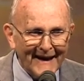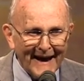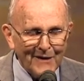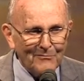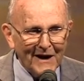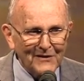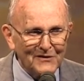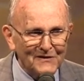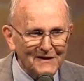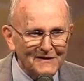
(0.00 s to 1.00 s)
And by
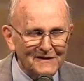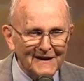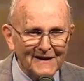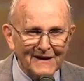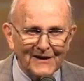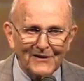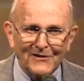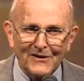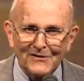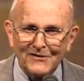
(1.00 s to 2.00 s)
the
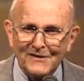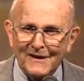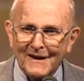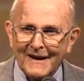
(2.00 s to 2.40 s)
1600s,